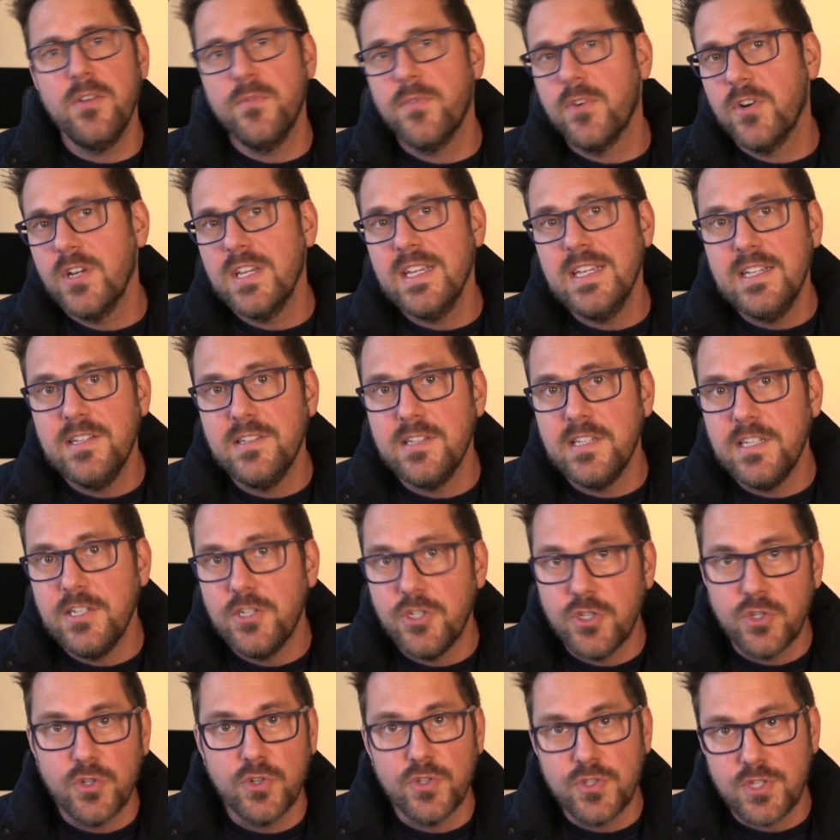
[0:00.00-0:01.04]
very easy
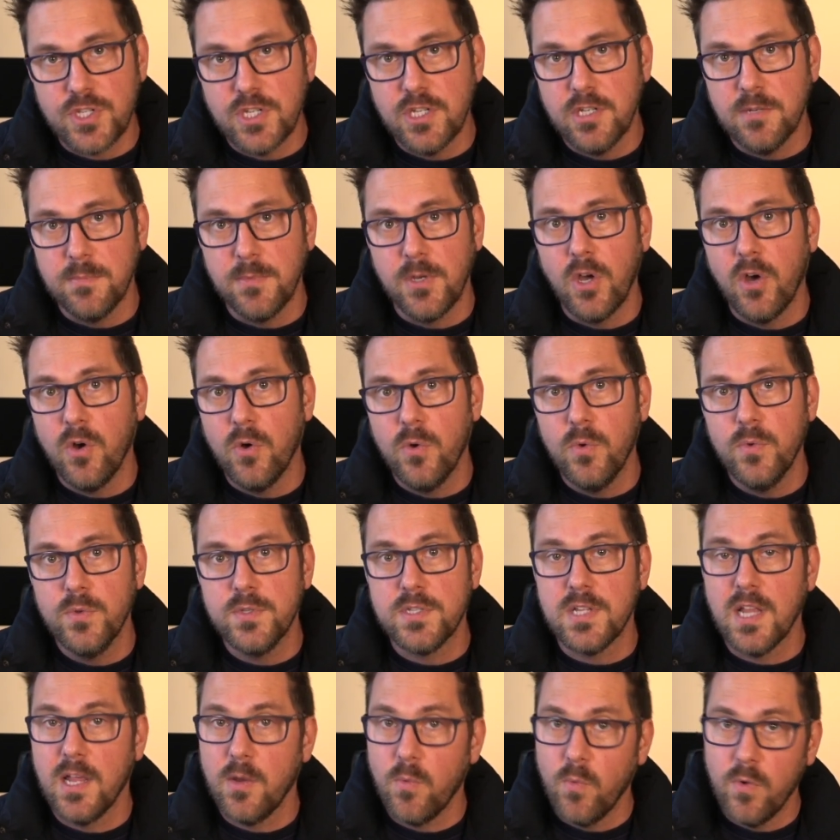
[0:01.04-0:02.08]
short-term
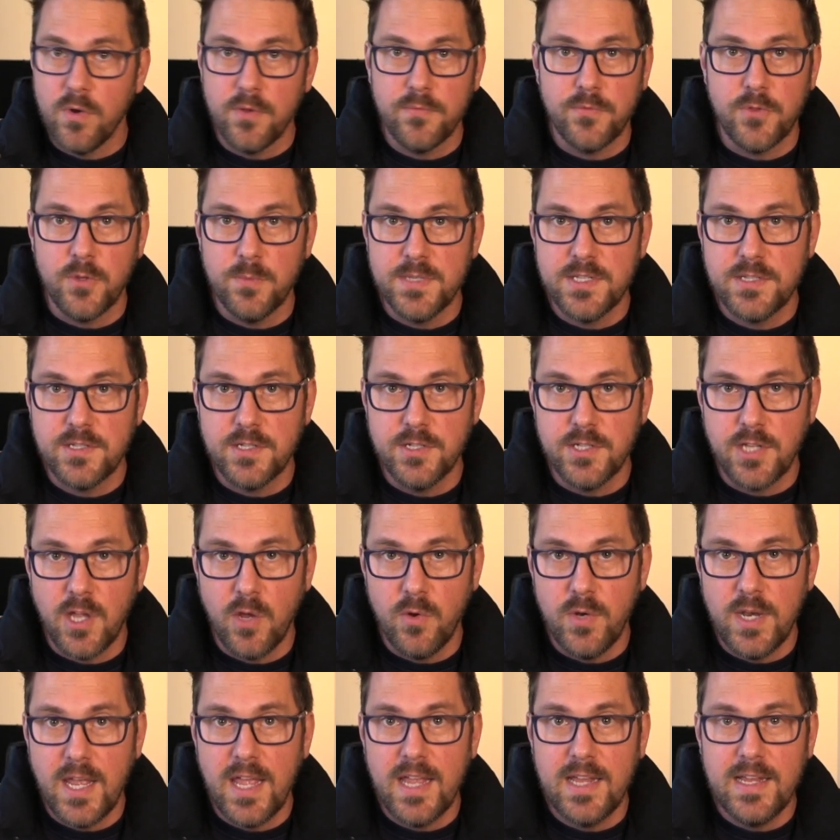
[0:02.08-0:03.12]
goals, like one of them is to
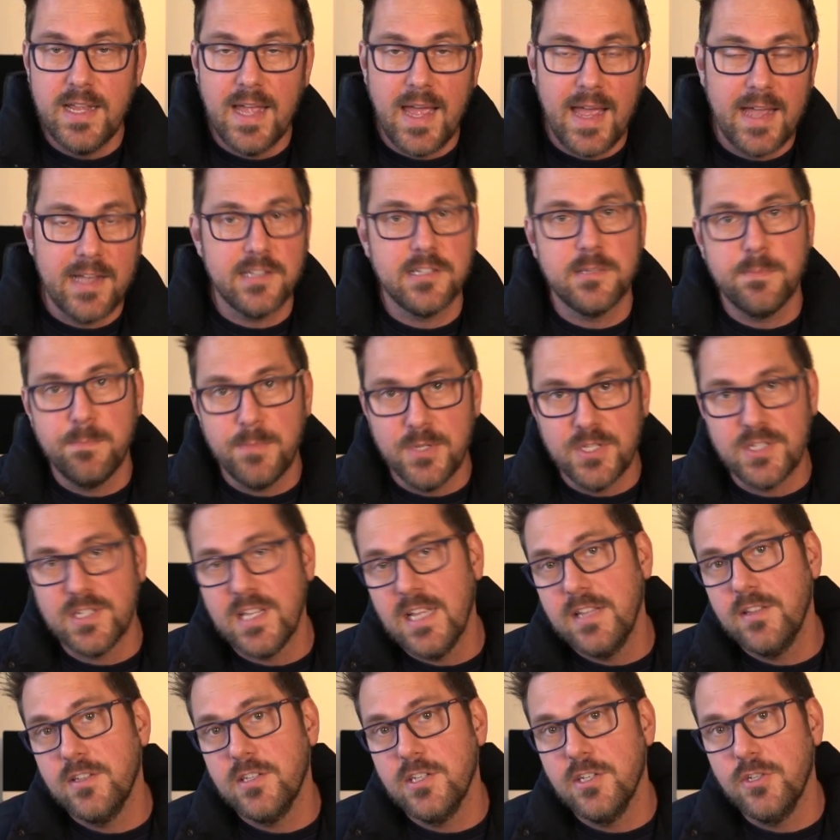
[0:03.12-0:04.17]
donate X
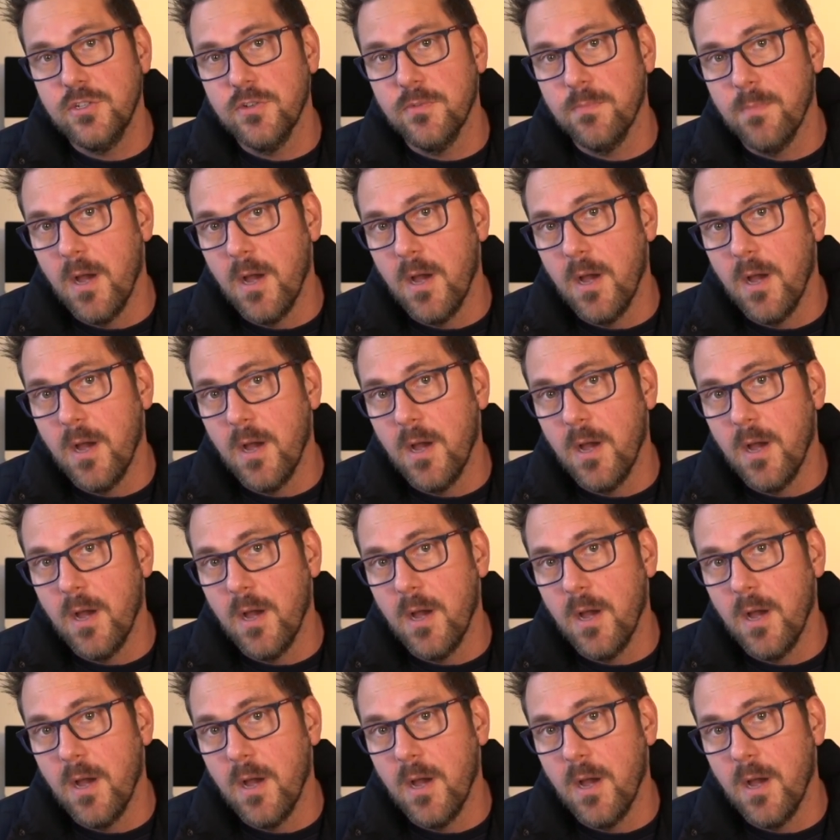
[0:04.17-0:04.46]
percentage of